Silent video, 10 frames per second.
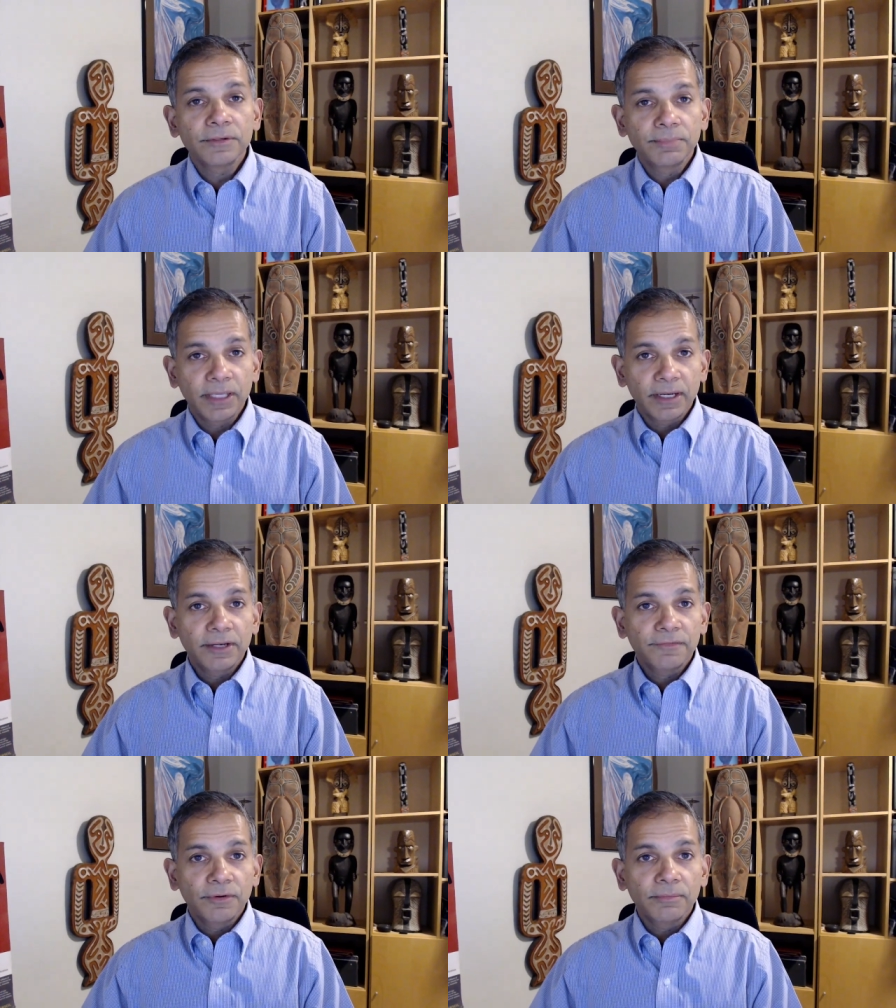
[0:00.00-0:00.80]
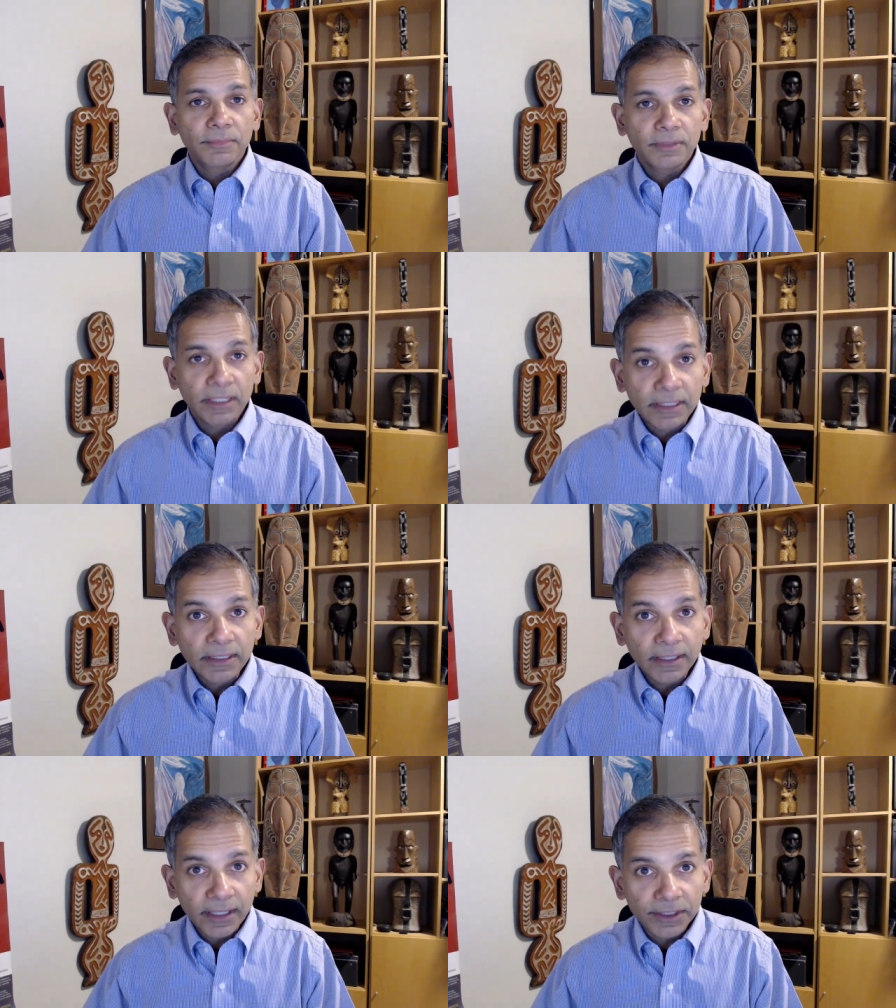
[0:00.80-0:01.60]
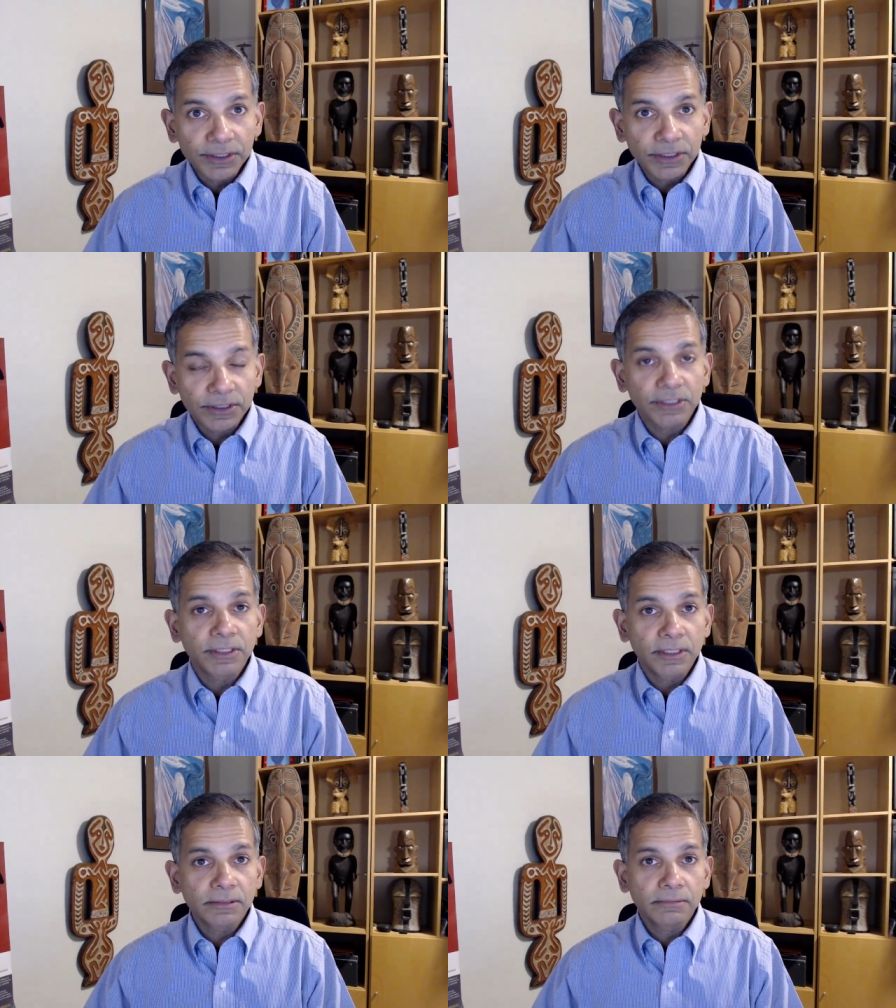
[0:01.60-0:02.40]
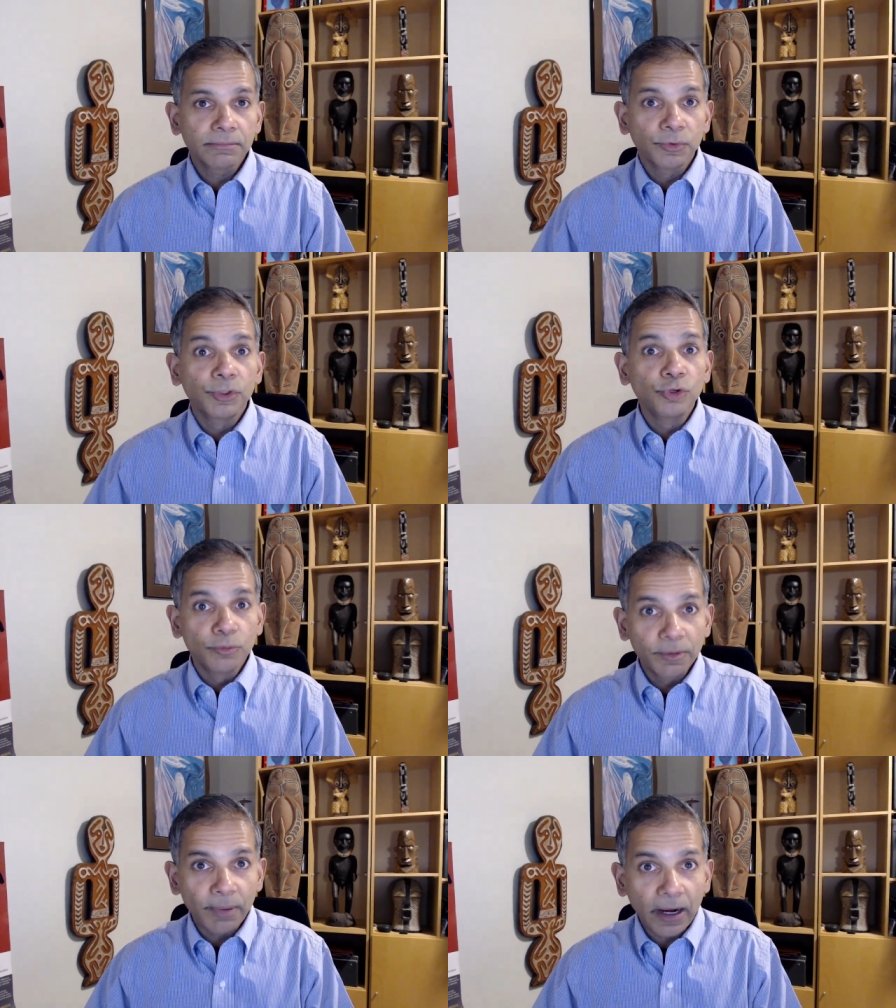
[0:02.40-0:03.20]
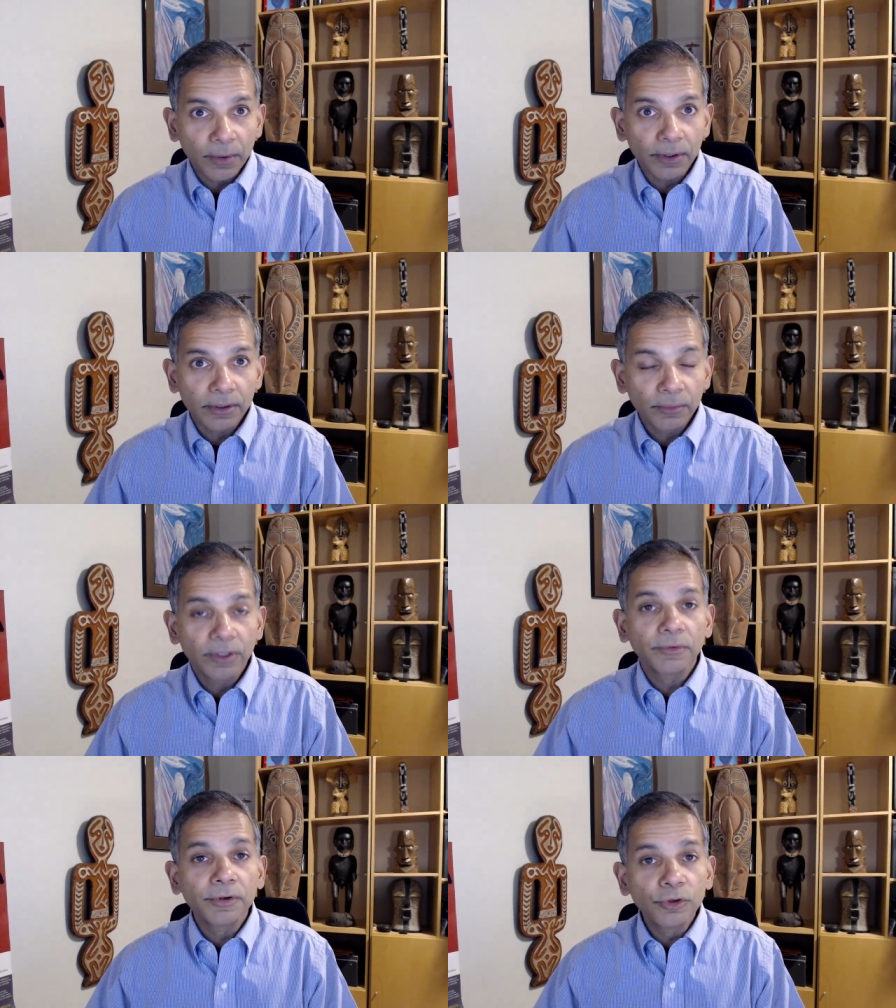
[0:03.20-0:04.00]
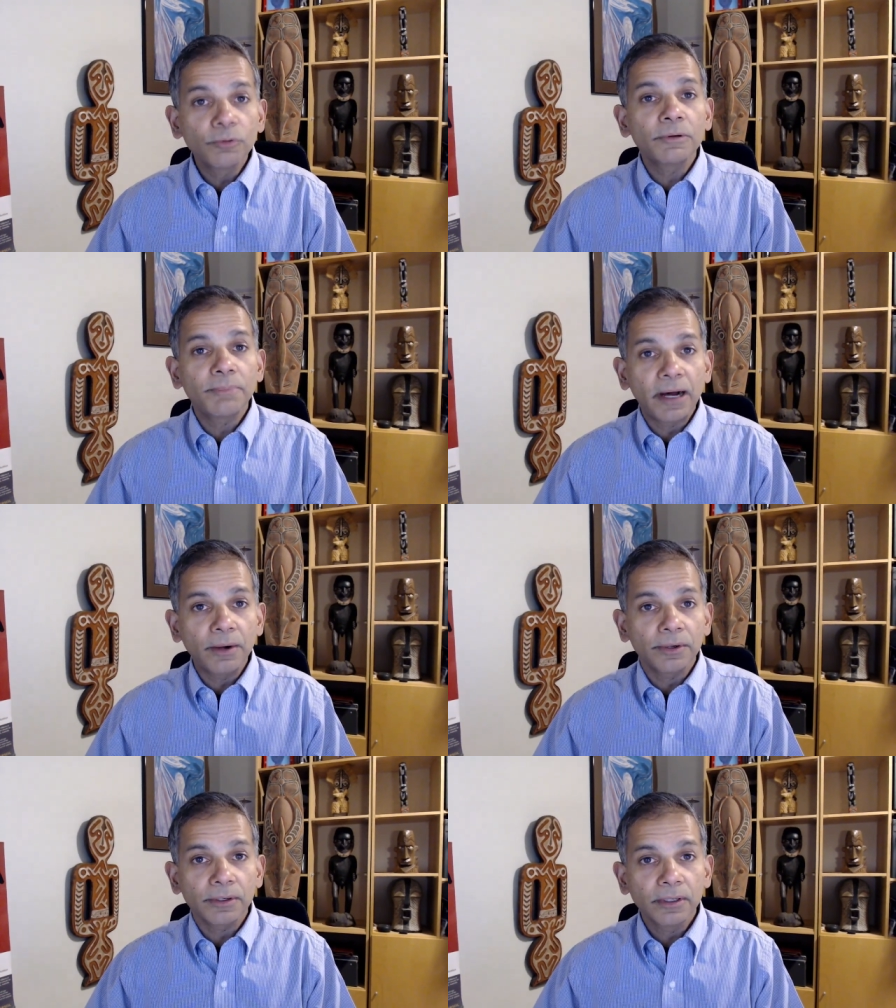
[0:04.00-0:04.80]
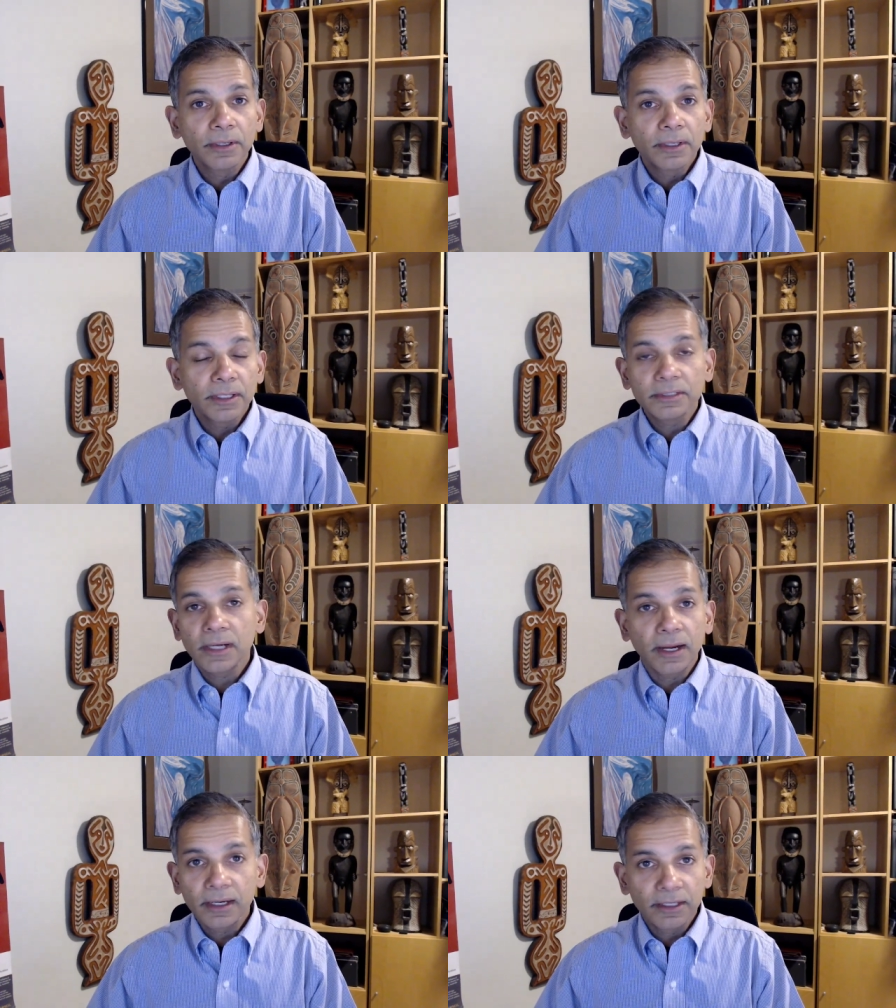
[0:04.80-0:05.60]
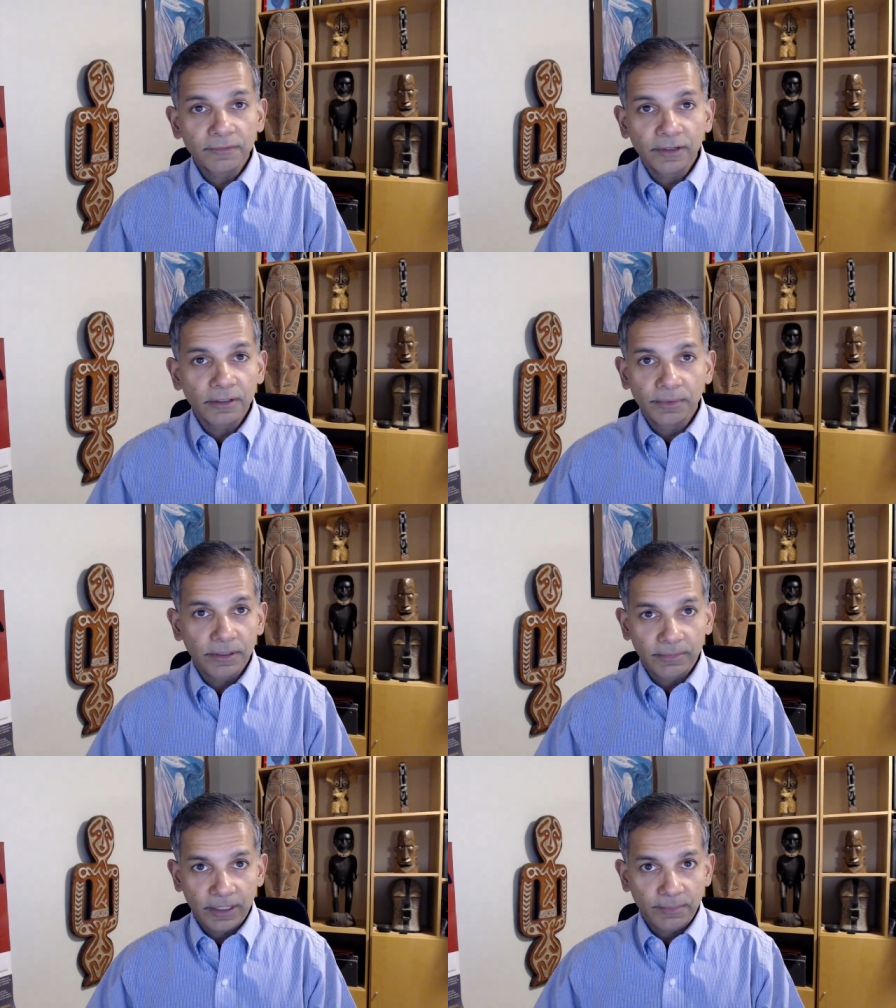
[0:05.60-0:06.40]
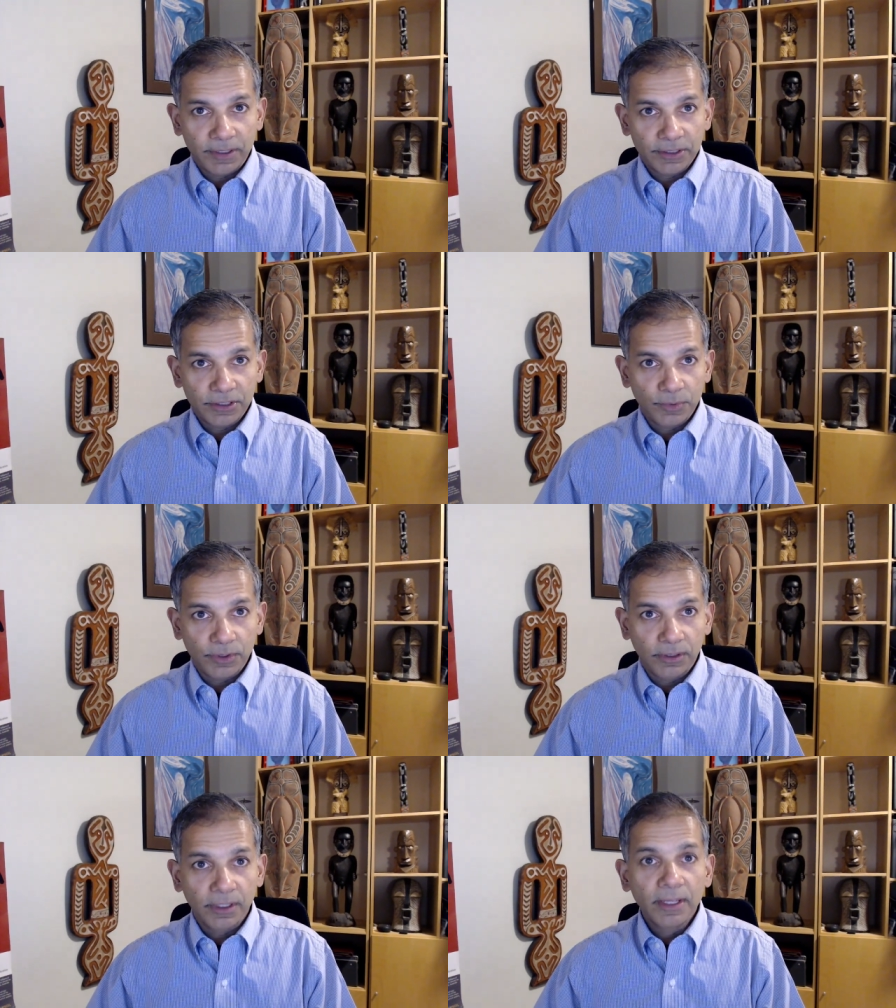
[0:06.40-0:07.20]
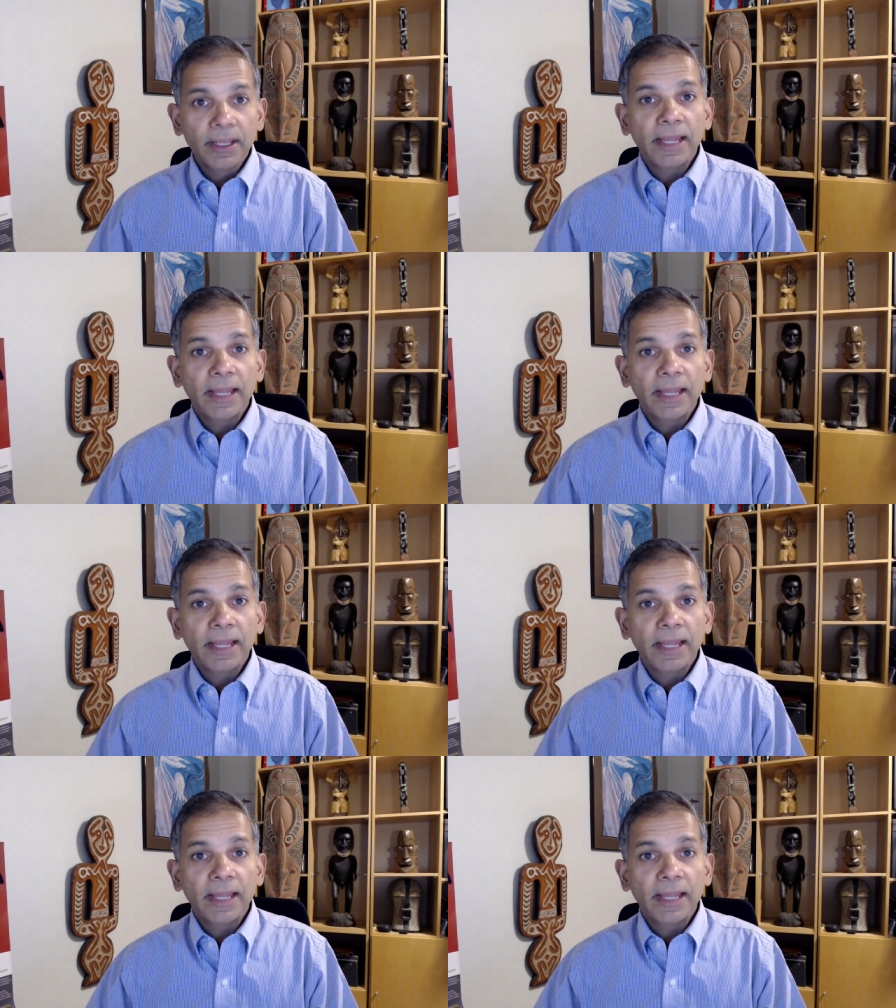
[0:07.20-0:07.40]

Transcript: get it from clean energy, such as renewable power. Well, renewable power is hardly available in many parts of the world.